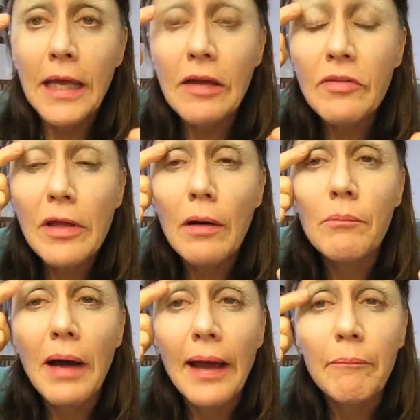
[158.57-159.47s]
even though
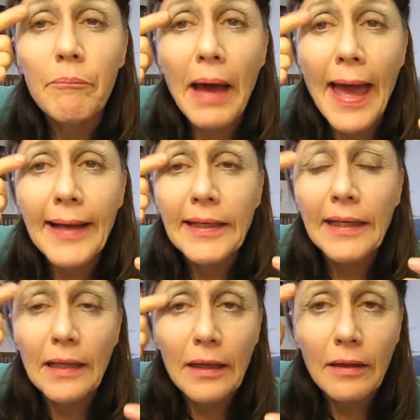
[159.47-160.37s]
my
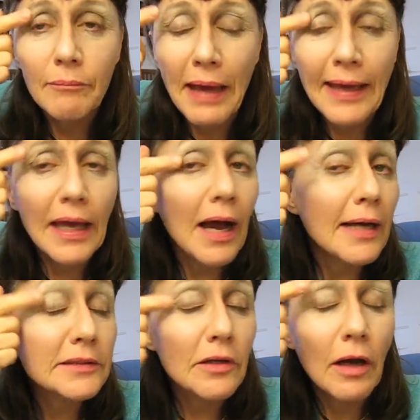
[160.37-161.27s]
baggy
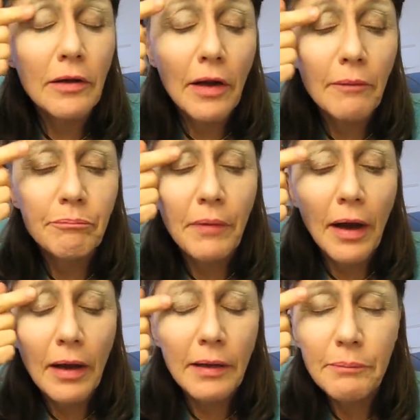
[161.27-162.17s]
eyes
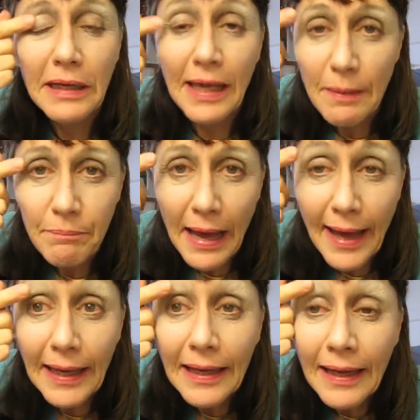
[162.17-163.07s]
are going to be keep
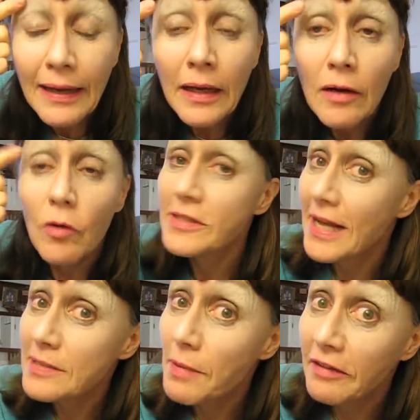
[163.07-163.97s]
bagging, and of course
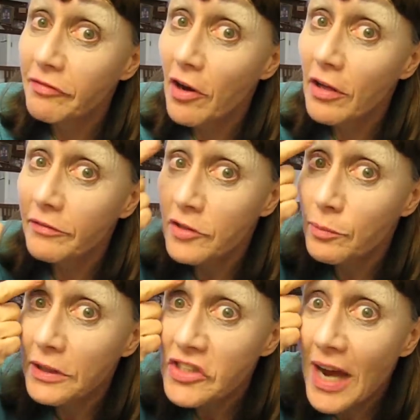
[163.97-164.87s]
that's my fault, too
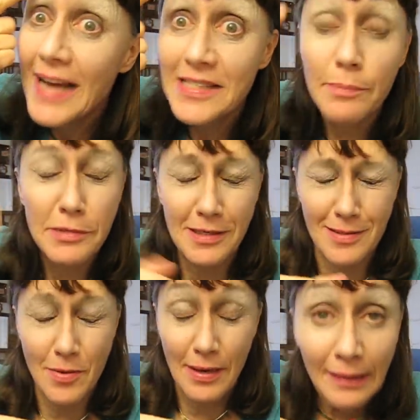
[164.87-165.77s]
much gossip, just
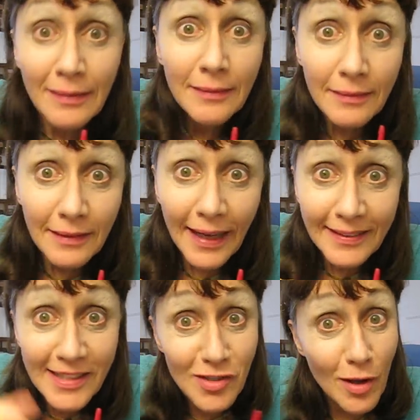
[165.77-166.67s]
going like
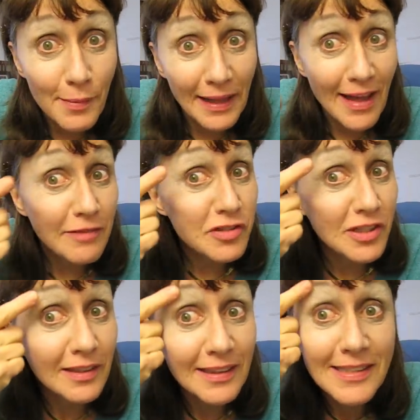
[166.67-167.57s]
this all my life,
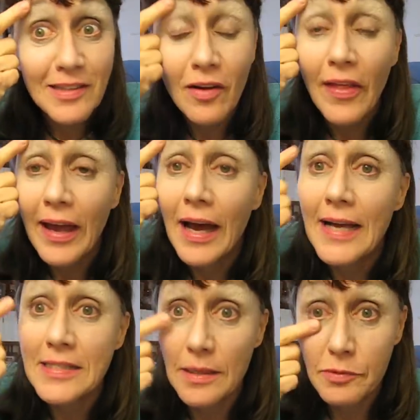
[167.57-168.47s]
shouldn't have listened to all that
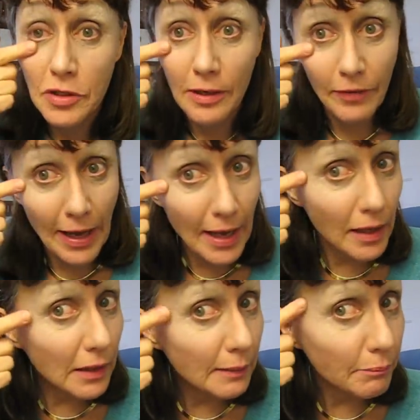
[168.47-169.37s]
gossip, shouldn't have
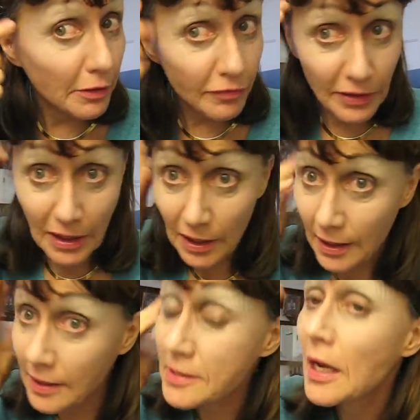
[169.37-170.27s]
had imperfect
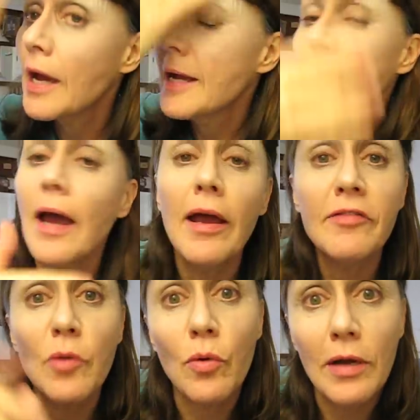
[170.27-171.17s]
kids. Now I
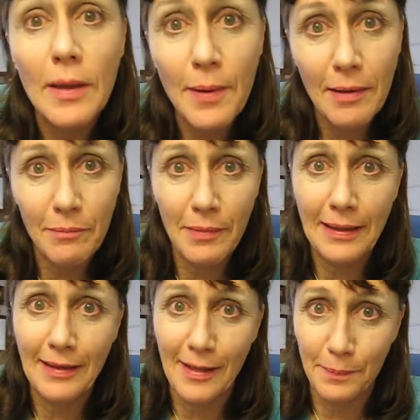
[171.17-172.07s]
have to worry about my
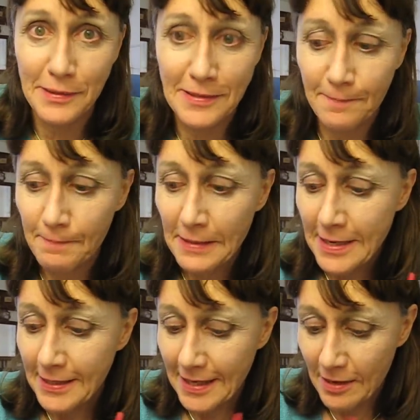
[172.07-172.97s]
lips.
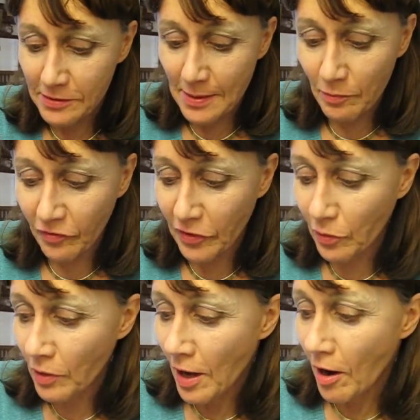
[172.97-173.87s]
Now some of
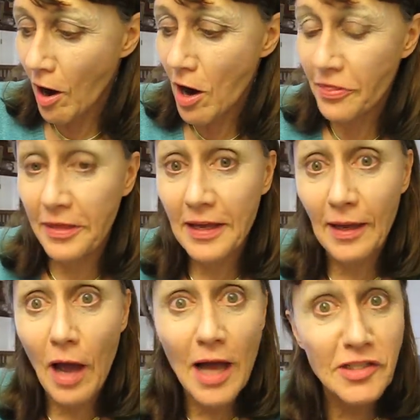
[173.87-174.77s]
you are
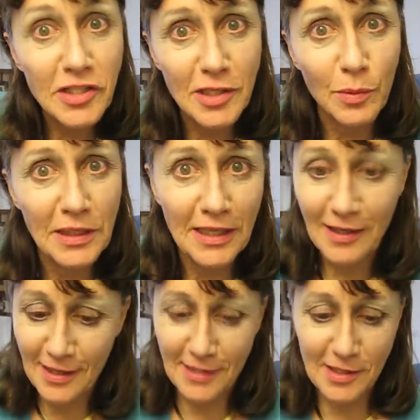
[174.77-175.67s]
thinking, I'll just do what the
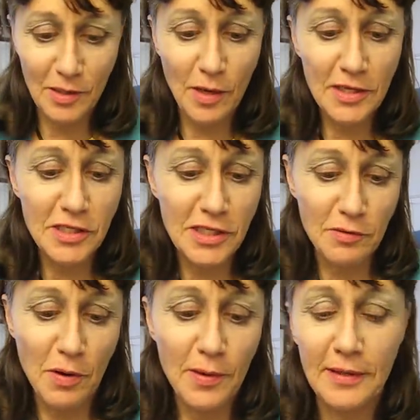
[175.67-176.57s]
young kids do, I'll just
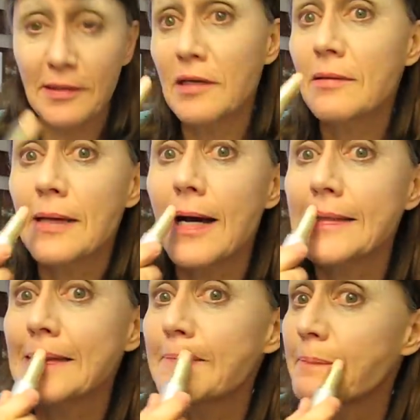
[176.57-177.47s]
throw on a little
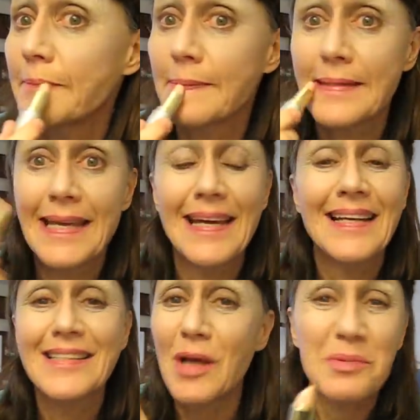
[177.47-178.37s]
gloss.
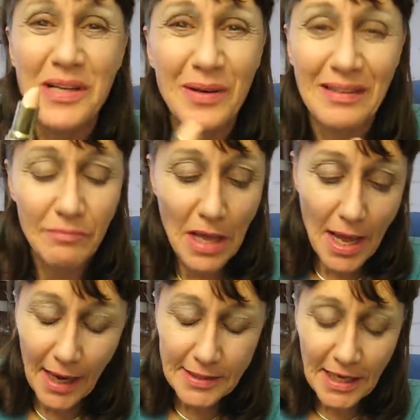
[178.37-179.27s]
Don't do it.
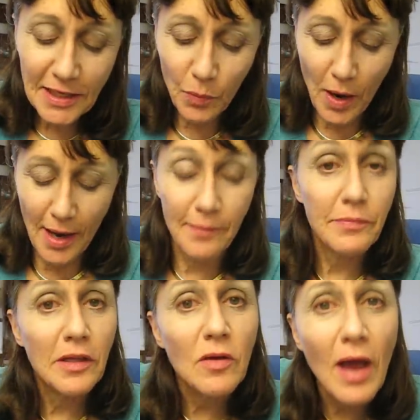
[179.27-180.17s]
And I'll tell you why.
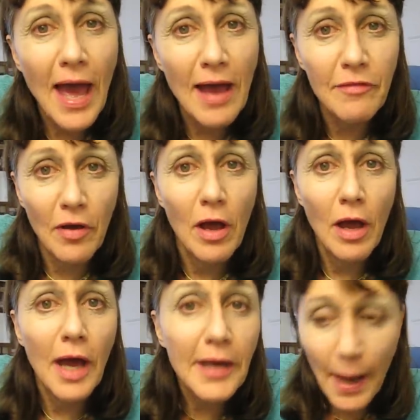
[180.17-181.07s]
You have
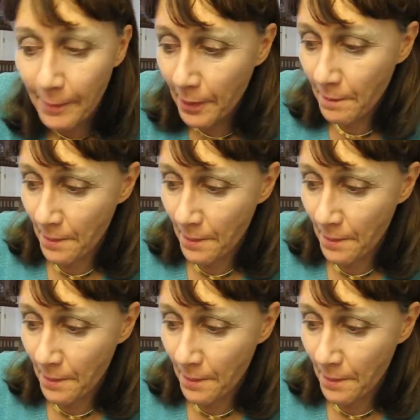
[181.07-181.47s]
an upper